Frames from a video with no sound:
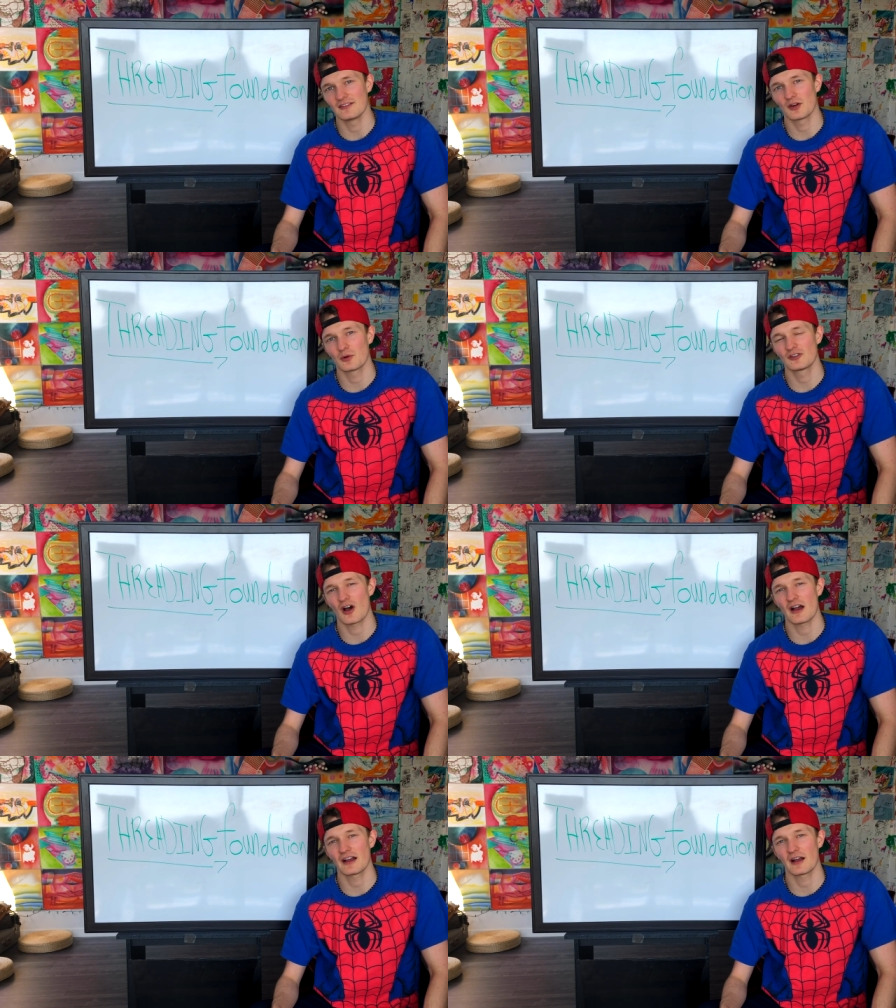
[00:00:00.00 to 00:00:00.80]
So we're
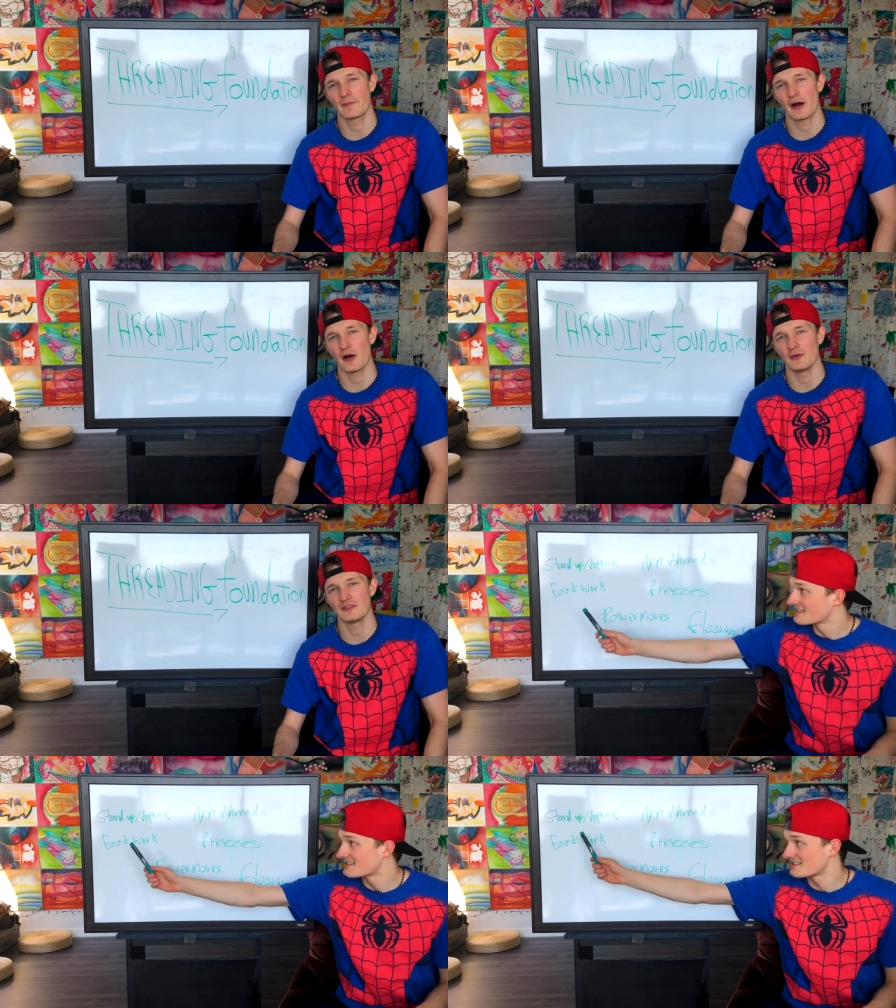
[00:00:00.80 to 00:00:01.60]
talking
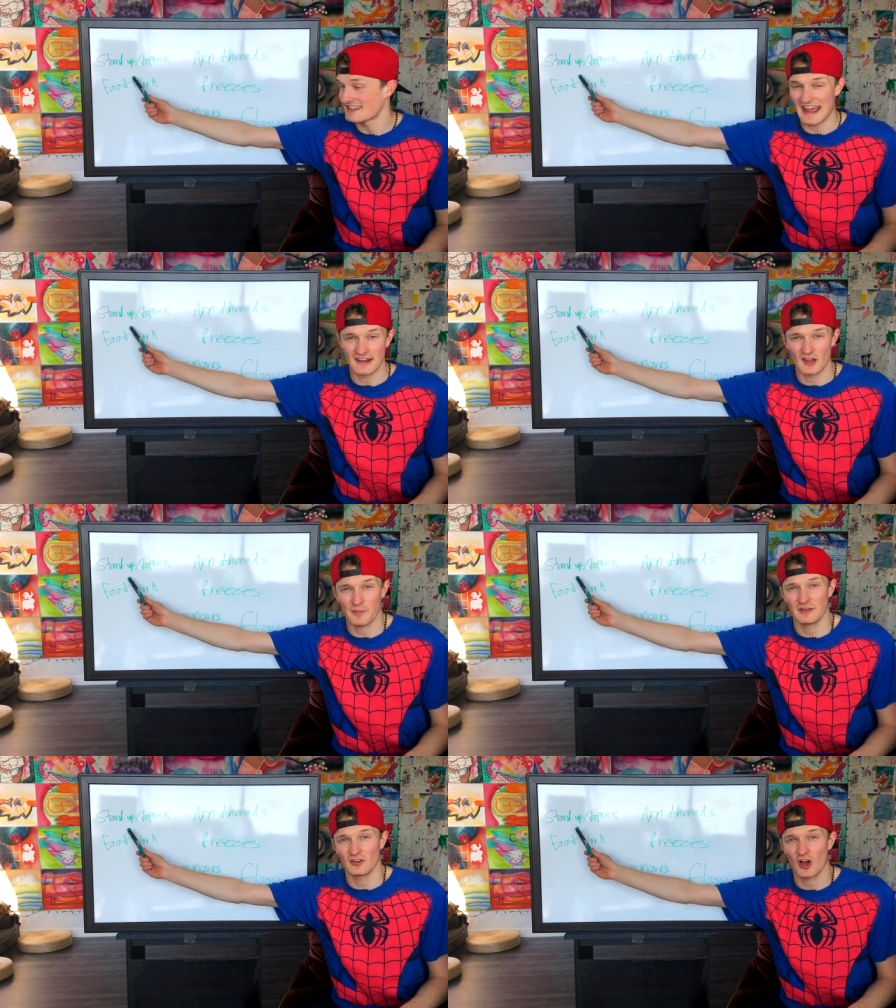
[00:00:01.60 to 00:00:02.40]
about stand-up
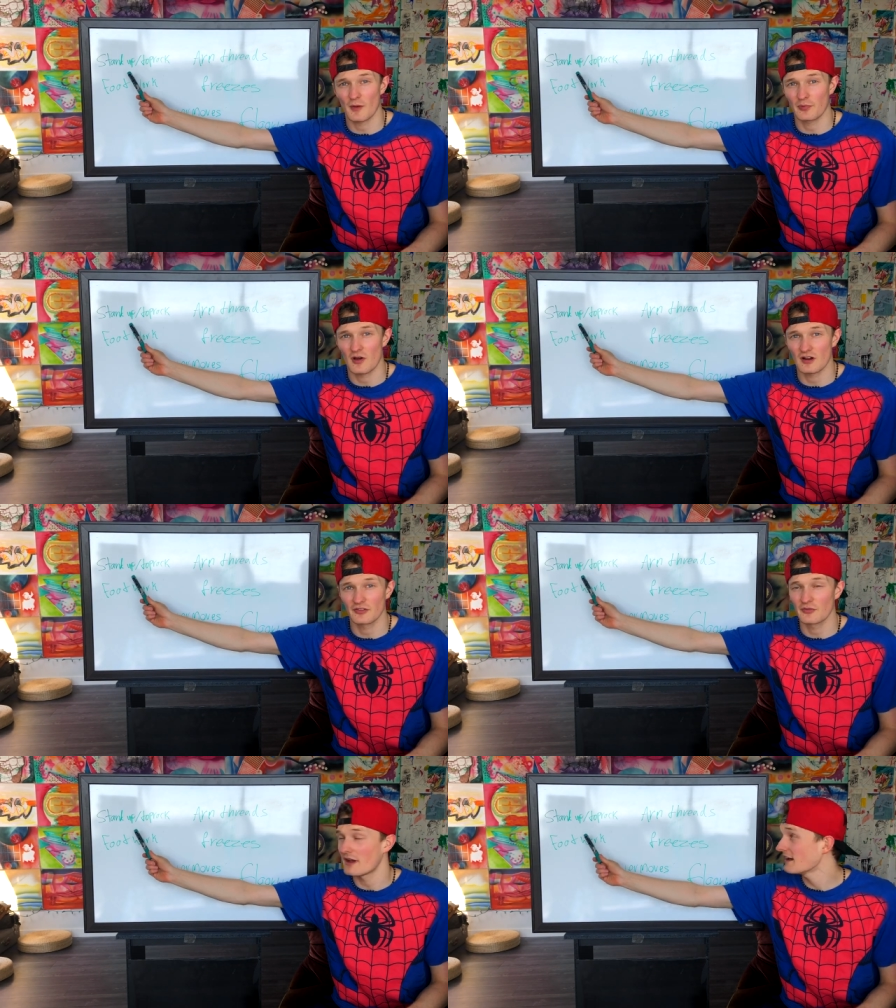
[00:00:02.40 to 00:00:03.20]
and top
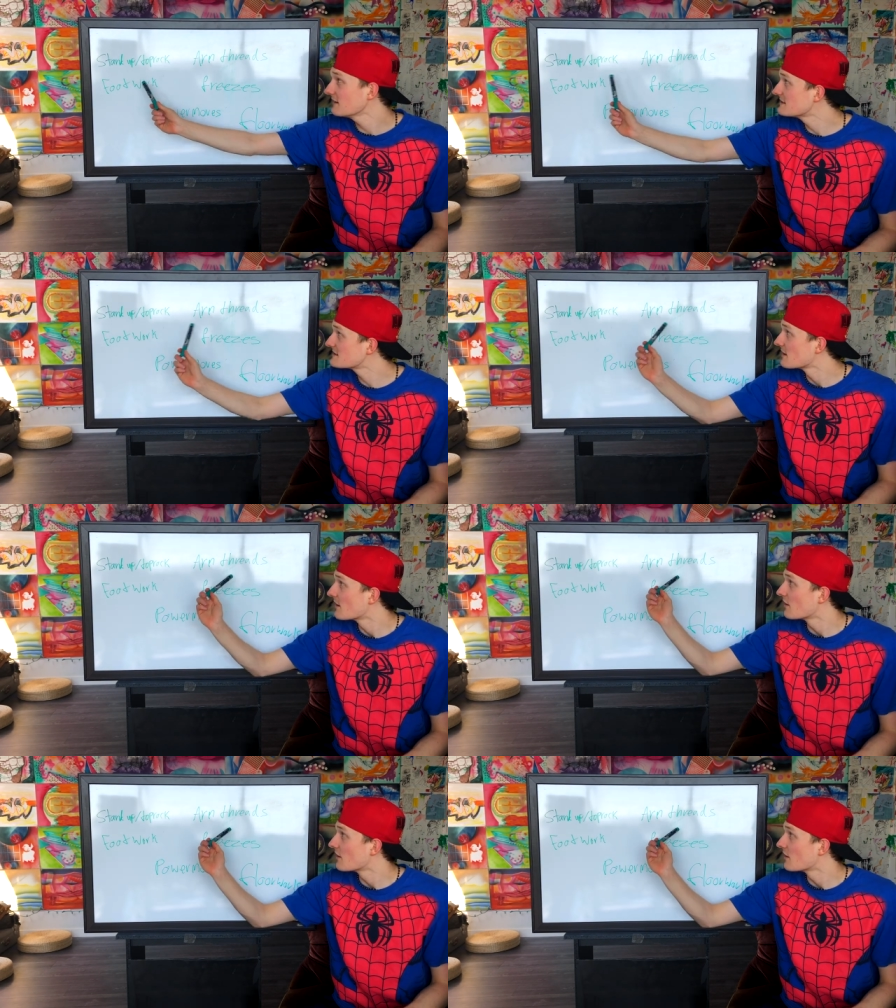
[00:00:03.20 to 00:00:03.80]
rock threads,